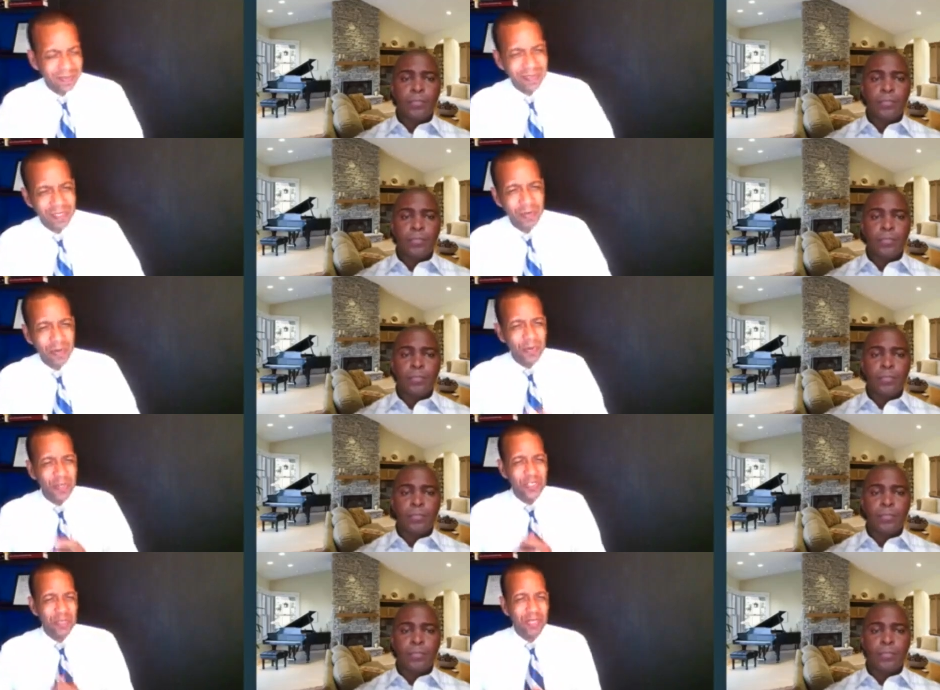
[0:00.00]

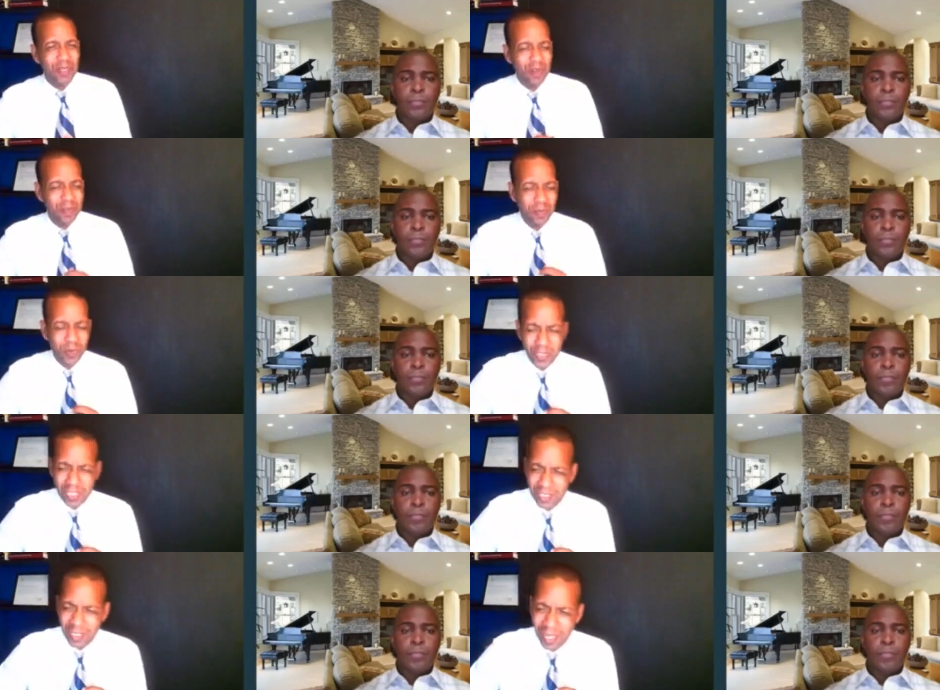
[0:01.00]
Speaker 1: prefers to be called
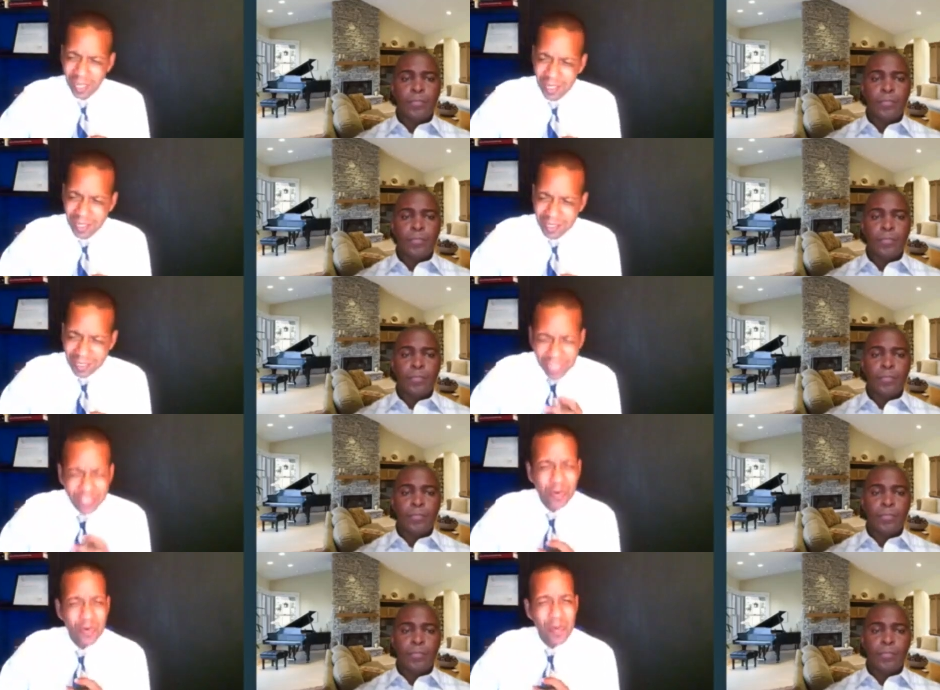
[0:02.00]
Moses. Thanks
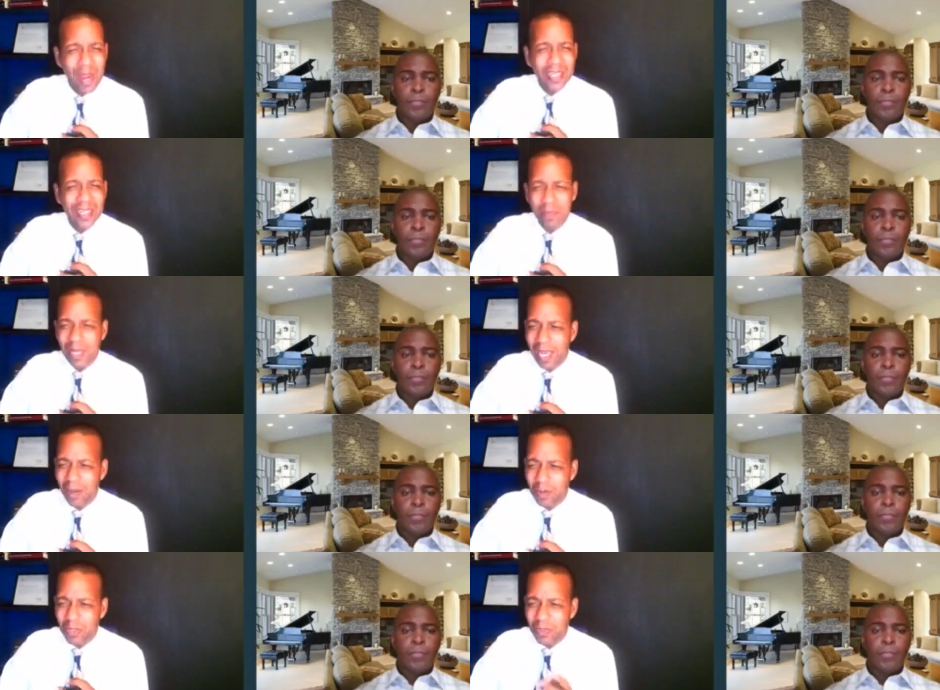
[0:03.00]
for reminding me. I
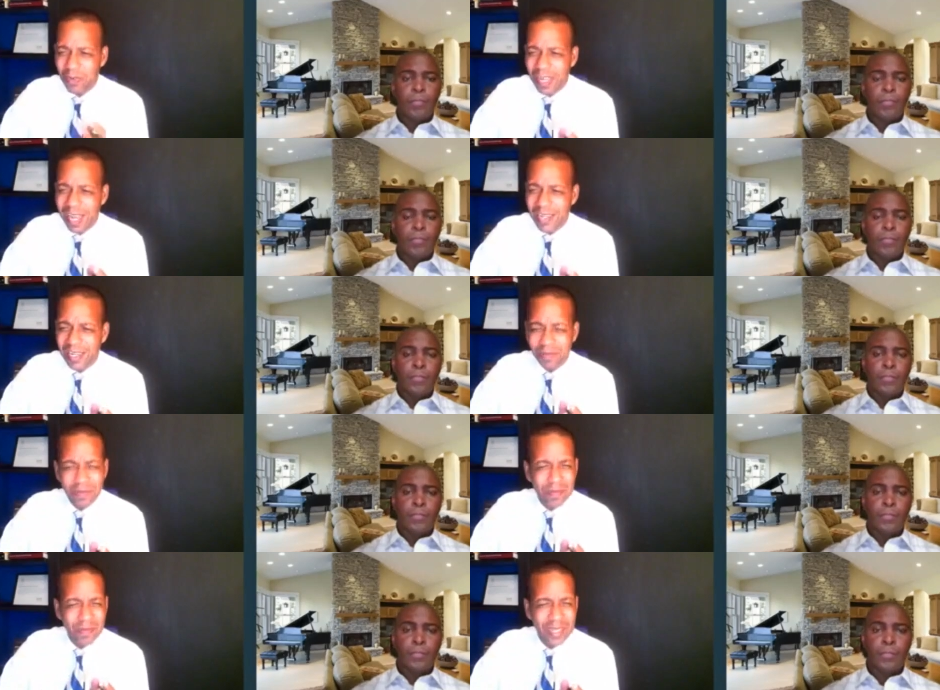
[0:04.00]
almost forgot that
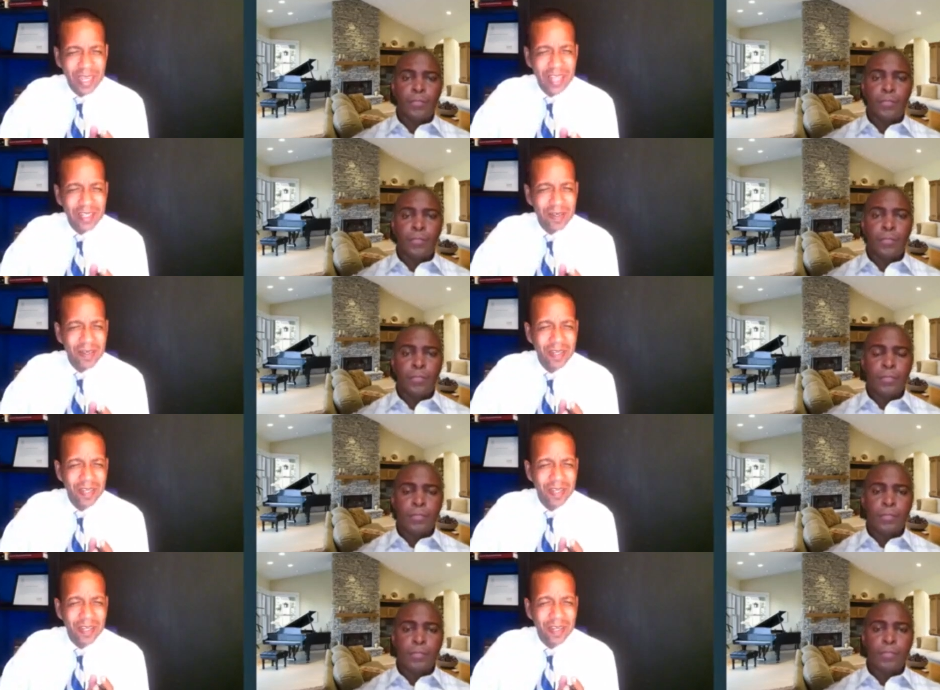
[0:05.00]
we had a,
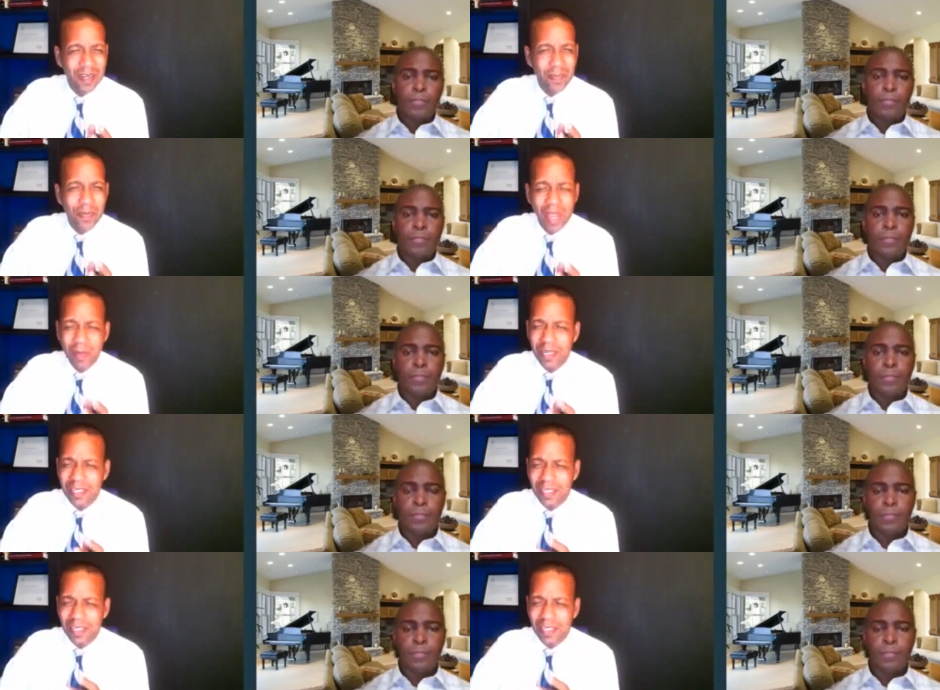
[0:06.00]
a prime minister